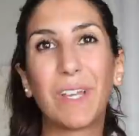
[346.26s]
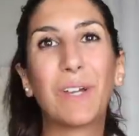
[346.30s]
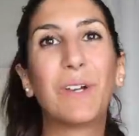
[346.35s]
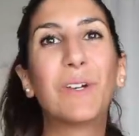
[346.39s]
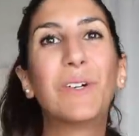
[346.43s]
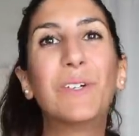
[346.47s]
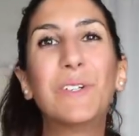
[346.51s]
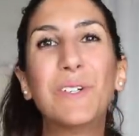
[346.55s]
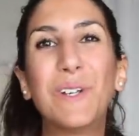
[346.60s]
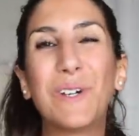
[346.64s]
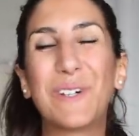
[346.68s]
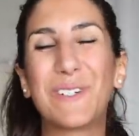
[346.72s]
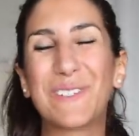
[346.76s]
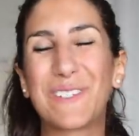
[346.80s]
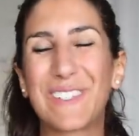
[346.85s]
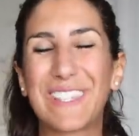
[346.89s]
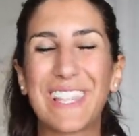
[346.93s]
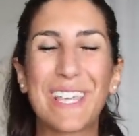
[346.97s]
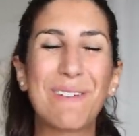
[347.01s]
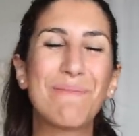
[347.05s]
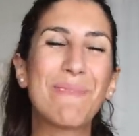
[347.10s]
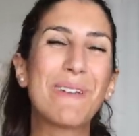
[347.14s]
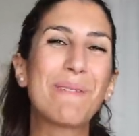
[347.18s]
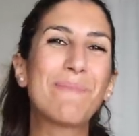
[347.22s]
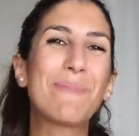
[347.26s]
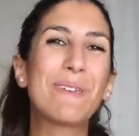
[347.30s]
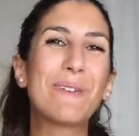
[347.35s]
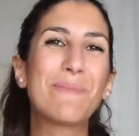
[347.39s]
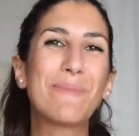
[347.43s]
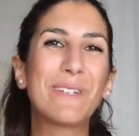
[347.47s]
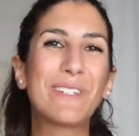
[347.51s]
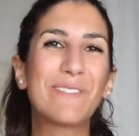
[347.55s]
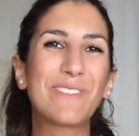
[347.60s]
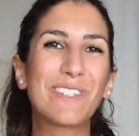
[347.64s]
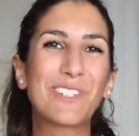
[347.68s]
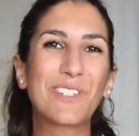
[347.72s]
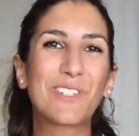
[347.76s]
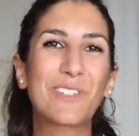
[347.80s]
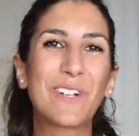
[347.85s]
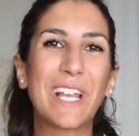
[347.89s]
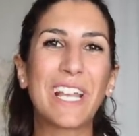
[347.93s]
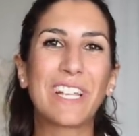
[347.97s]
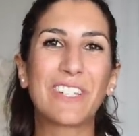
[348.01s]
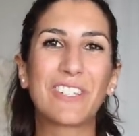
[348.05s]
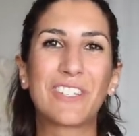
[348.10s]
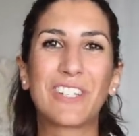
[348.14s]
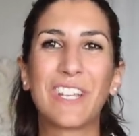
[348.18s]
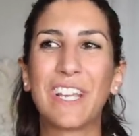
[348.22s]
Who knows? That might be a bit of a
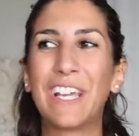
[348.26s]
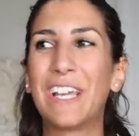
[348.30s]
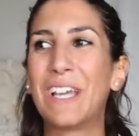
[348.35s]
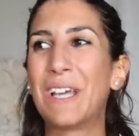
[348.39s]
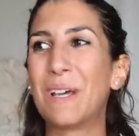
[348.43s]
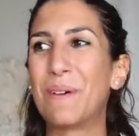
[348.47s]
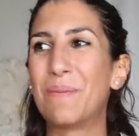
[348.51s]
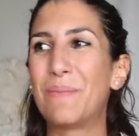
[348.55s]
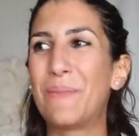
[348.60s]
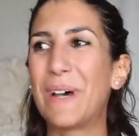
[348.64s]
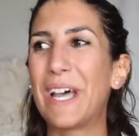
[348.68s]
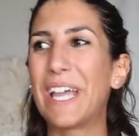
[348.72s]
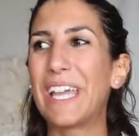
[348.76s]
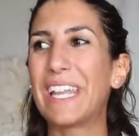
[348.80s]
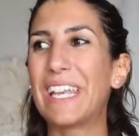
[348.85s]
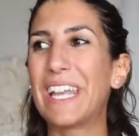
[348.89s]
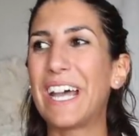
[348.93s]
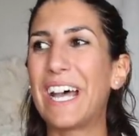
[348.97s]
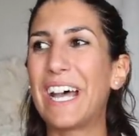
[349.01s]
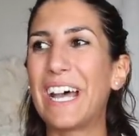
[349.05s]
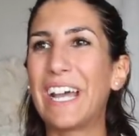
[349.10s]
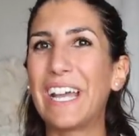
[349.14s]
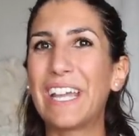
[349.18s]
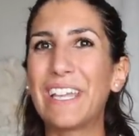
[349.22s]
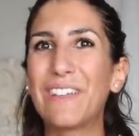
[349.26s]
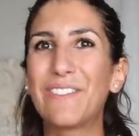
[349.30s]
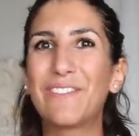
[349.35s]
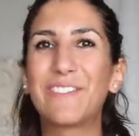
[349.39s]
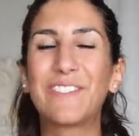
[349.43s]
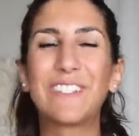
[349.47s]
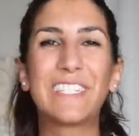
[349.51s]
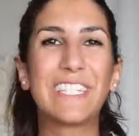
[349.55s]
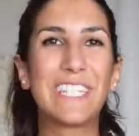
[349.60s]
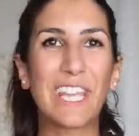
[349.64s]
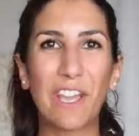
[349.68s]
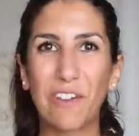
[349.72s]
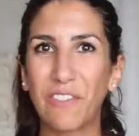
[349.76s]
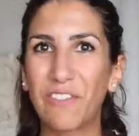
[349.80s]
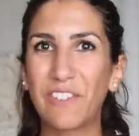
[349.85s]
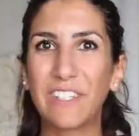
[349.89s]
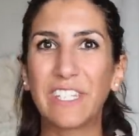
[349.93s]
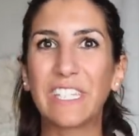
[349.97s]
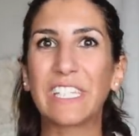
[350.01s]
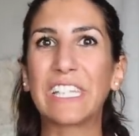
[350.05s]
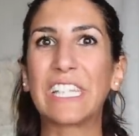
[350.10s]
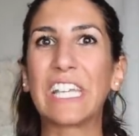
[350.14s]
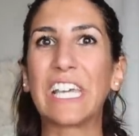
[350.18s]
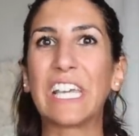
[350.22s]
stretch, but I've
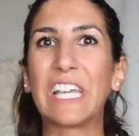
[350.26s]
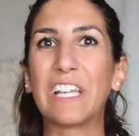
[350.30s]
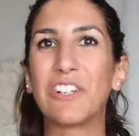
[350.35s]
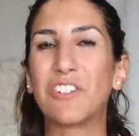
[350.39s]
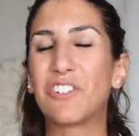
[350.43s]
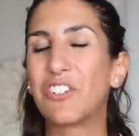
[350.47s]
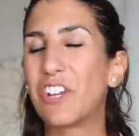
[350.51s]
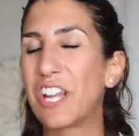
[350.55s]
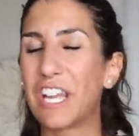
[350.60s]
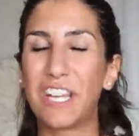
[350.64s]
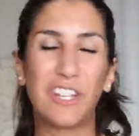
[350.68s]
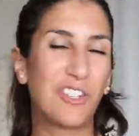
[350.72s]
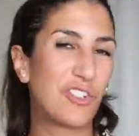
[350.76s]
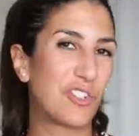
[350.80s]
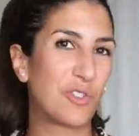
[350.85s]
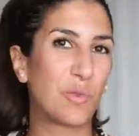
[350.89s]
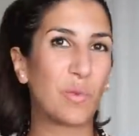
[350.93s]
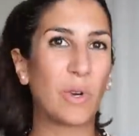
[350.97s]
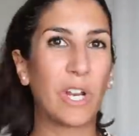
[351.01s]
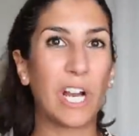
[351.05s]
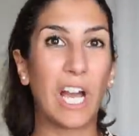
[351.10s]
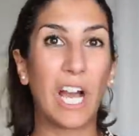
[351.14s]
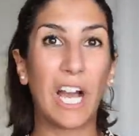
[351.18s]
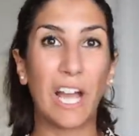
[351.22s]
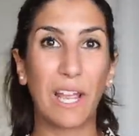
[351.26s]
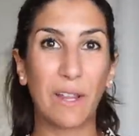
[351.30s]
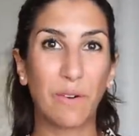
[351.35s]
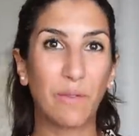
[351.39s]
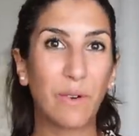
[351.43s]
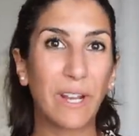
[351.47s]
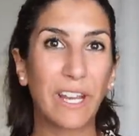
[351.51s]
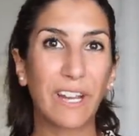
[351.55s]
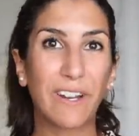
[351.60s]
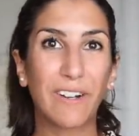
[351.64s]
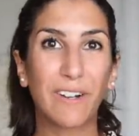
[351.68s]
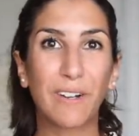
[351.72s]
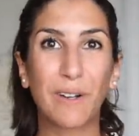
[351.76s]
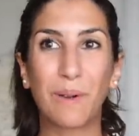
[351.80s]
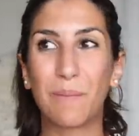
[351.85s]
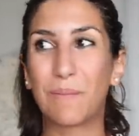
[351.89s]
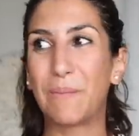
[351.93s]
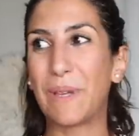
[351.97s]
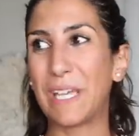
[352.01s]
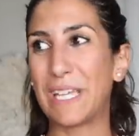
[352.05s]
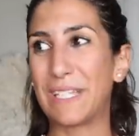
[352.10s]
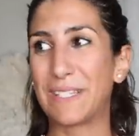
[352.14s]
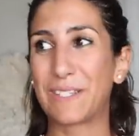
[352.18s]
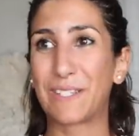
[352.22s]
definitely changed what I wear
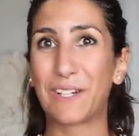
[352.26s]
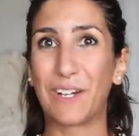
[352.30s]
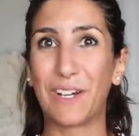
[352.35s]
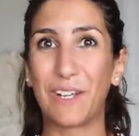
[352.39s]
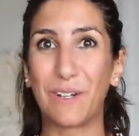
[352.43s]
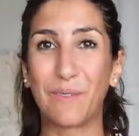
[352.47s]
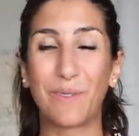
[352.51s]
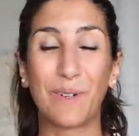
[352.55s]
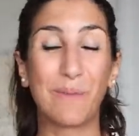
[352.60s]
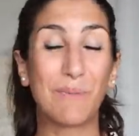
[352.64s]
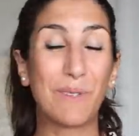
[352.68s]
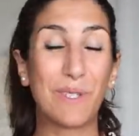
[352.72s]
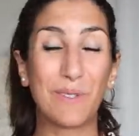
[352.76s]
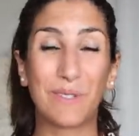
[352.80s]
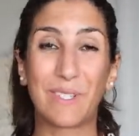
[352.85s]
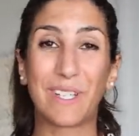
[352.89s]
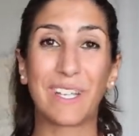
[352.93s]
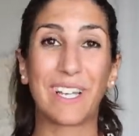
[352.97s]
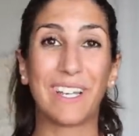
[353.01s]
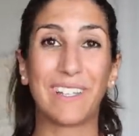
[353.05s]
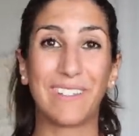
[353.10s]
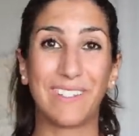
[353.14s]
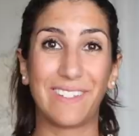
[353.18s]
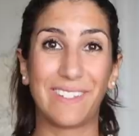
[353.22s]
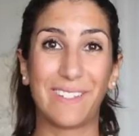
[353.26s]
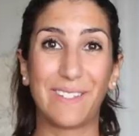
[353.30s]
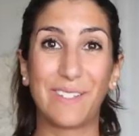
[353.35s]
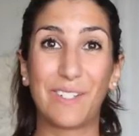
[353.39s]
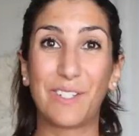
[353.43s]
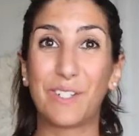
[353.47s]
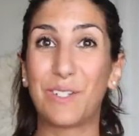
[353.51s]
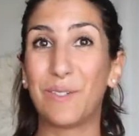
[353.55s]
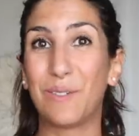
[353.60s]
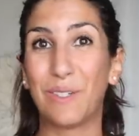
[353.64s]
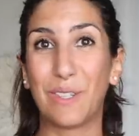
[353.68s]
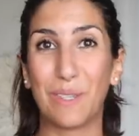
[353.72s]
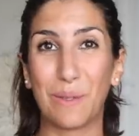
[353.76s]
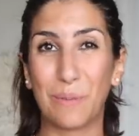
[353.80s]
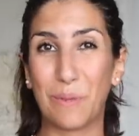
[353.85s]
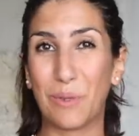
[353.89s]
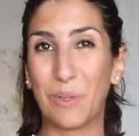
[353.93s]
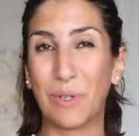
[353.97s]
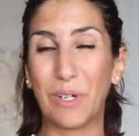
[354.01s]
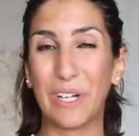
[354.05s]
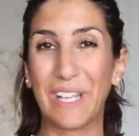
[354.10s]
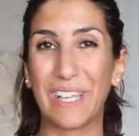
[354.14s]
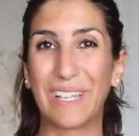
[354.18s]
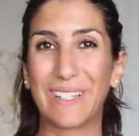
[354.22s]
based on what music I listen to in the
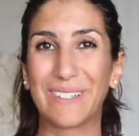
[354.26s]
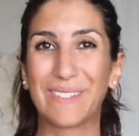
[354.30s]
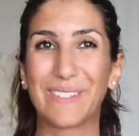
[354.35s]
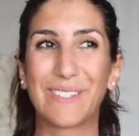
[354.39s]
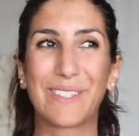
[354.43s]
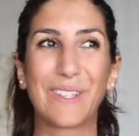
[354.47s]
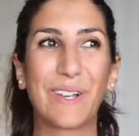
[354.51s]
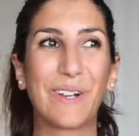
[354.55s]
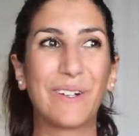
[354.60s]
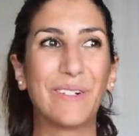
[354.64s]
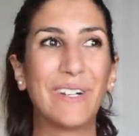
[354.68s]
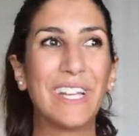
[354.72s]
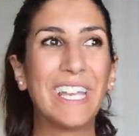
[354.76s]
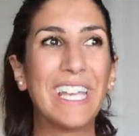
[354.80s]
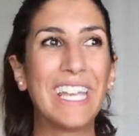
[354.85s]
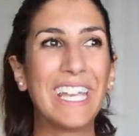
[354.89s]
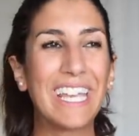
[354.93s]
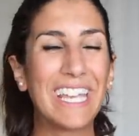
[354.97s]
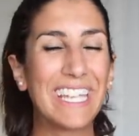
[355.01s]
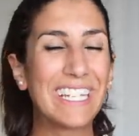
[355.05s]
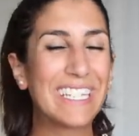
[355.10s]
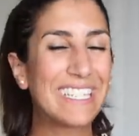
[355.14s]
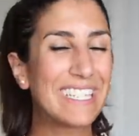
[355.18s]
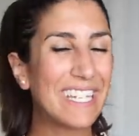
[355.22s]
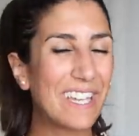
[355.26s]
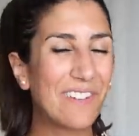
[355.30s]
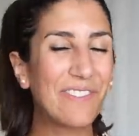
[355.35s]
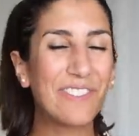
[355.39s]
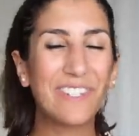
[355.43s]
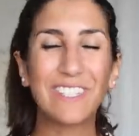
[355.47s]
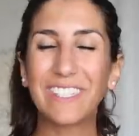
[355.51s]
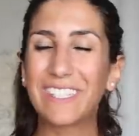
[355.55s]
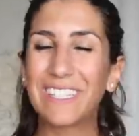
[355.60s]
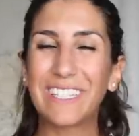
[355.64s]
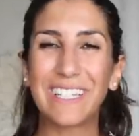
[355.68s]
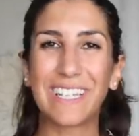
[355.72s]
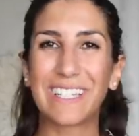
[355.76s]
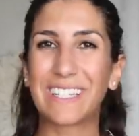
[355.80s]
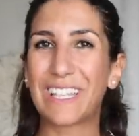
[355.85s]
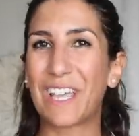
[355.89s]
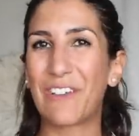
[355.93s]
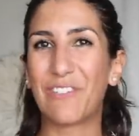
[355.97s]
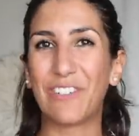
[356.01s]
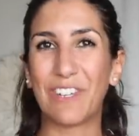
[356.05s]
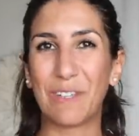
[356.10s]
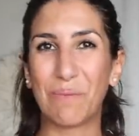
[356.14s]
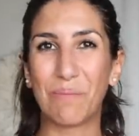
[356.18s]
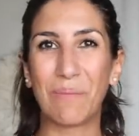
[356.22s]
morning. So it definitely does
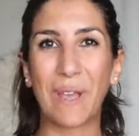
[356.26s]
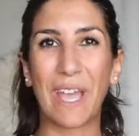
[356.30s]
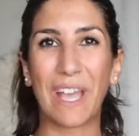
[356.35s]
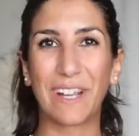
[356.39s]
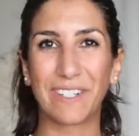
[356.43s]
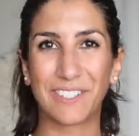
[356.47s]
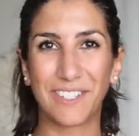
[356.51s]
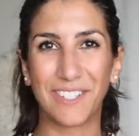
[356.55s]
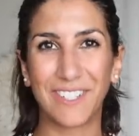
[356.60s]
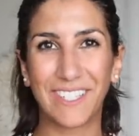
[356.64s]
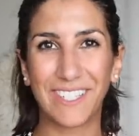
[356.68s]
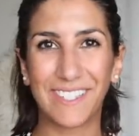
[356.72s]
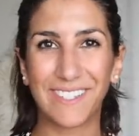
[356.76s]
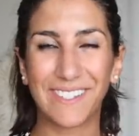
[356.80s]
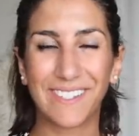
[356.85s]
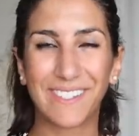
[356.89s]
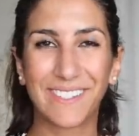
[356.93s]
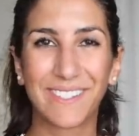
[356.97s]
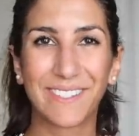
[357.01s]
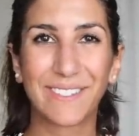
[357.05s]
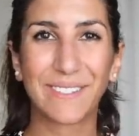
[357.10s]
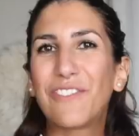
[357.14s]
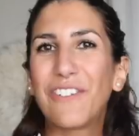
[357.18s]
have an impact on us.